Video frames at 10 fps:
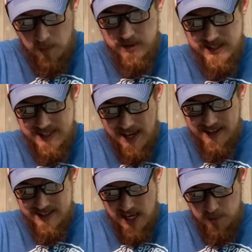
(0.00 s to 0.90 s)
but set an
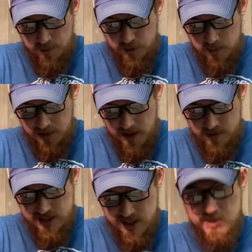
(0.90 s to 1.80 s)
example for the
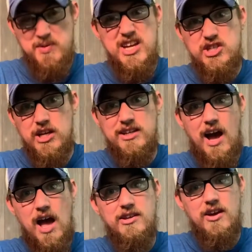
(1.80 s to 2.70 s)
believers in speech, in
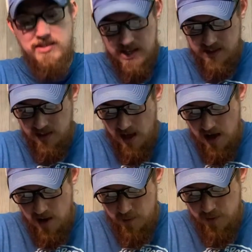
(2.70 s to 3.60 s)
conduct, in
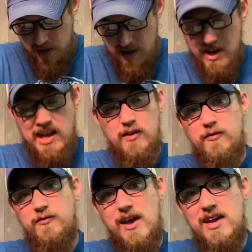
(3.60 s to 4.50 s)
love, in
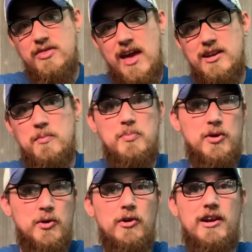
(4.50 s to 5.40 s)
faith, and in
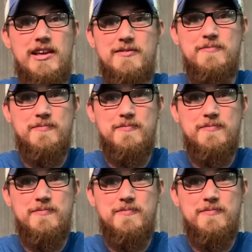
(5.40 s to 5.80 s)
purity."